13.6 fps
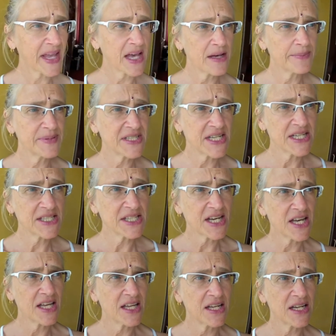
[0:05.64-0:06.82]
Update
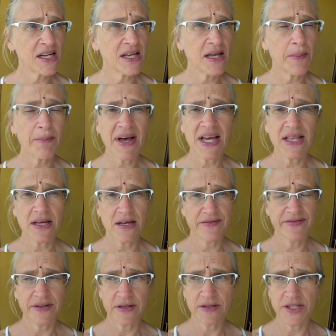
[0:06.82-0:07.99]
on my
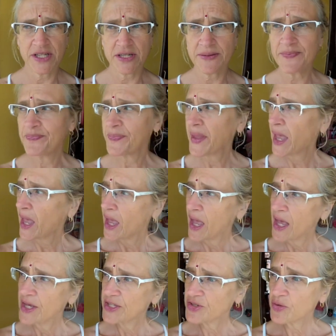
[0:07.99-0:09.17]
life in India.
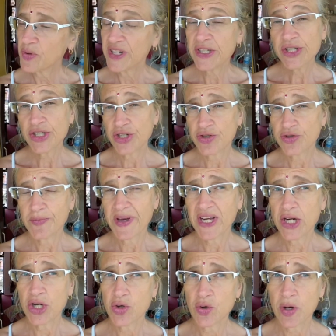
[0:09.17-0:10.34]
So I wanted to show you my
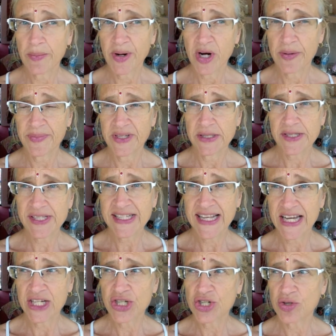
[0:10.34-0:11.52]
new apartment
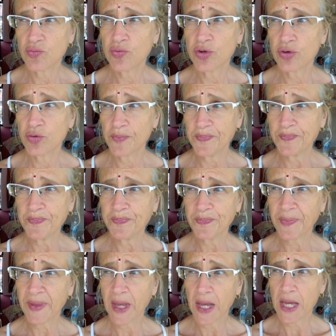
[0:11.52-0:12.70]
slash room,
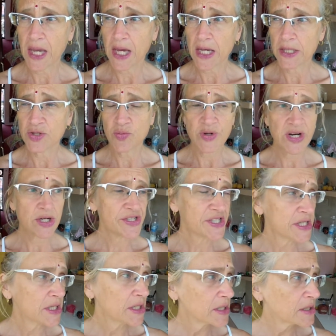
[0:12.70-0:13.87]
and we are
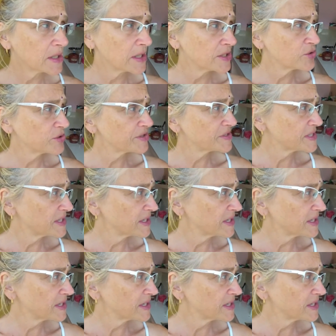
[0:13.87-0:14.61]
standing at the entrance